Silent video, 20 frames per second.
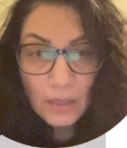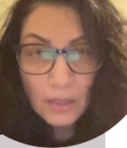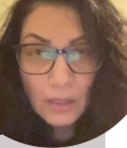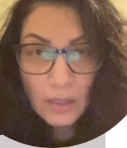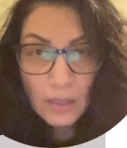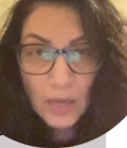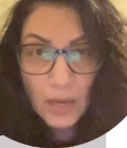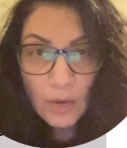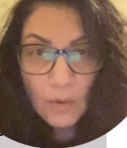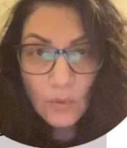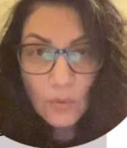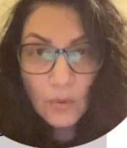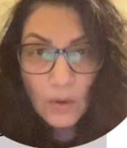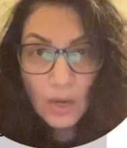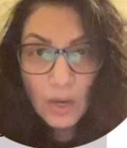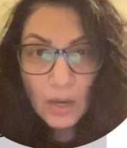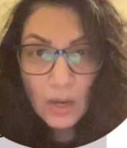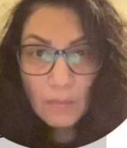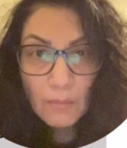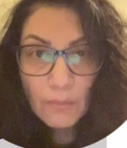Now,
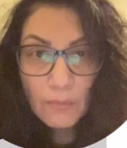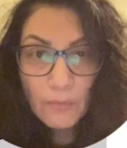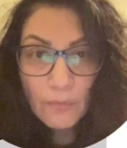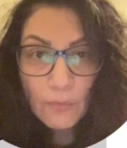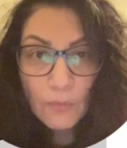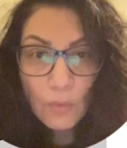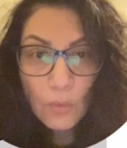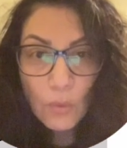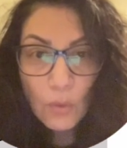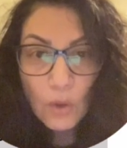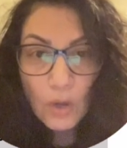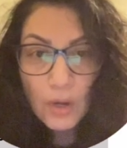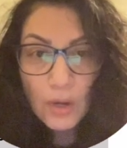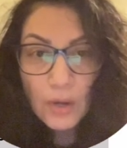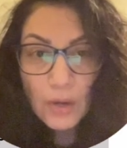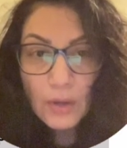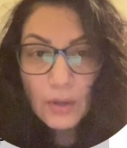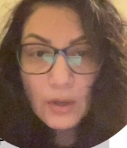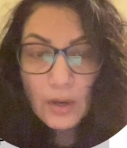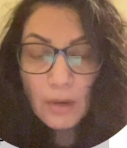
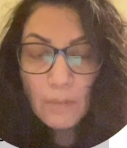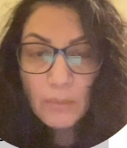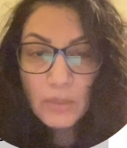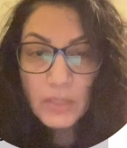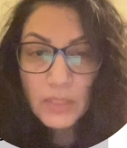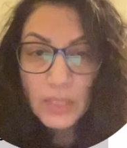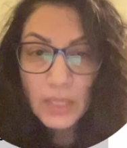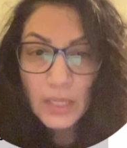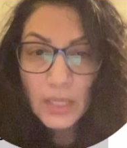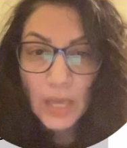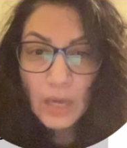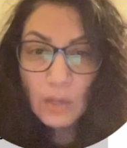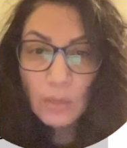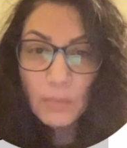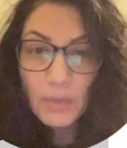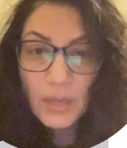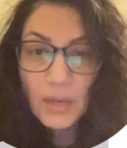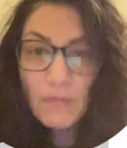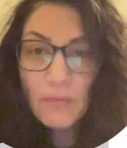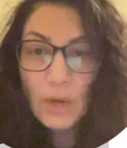for Merced County
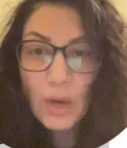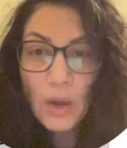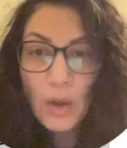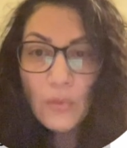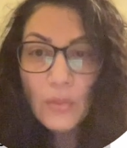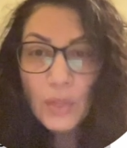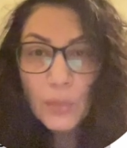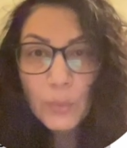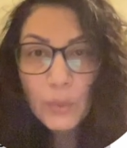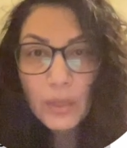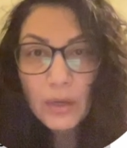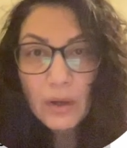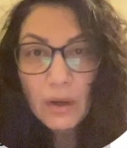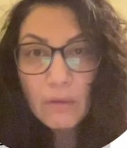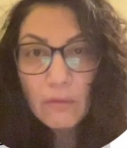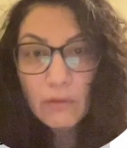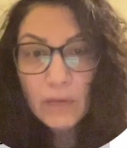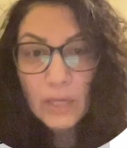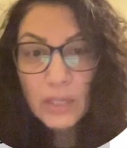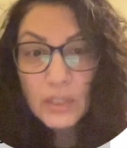Behavioral Health and
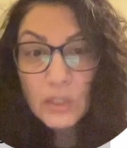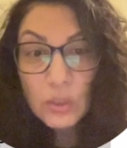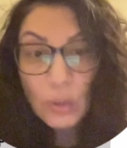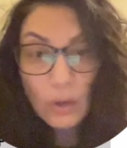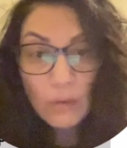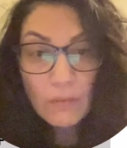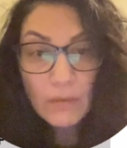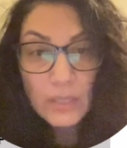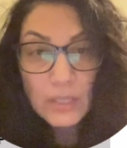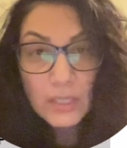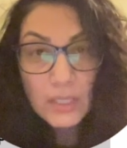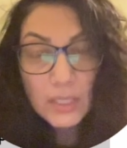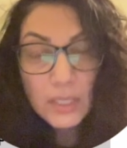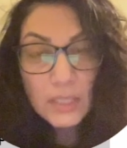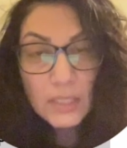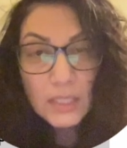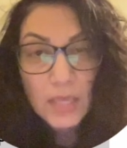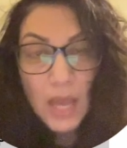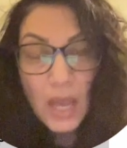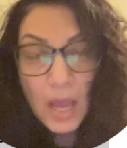Recovery
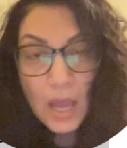Services,